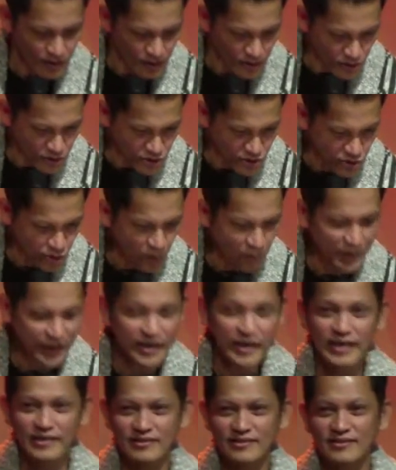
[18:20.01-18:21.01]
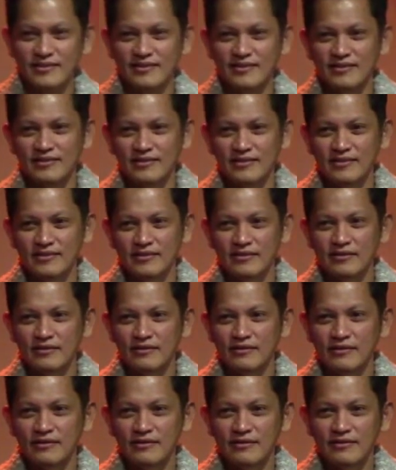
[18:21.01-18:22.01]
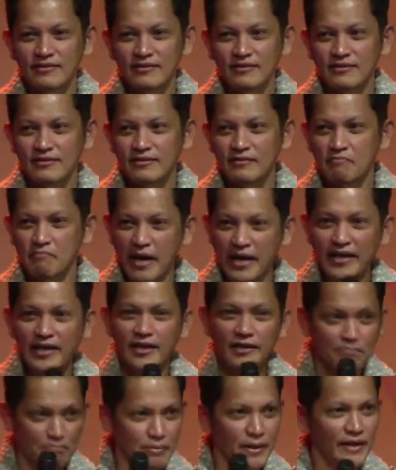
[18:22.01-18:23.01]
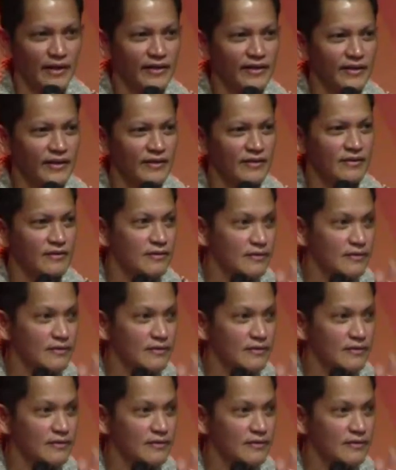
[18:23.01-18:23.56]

zooming it, making it bigger.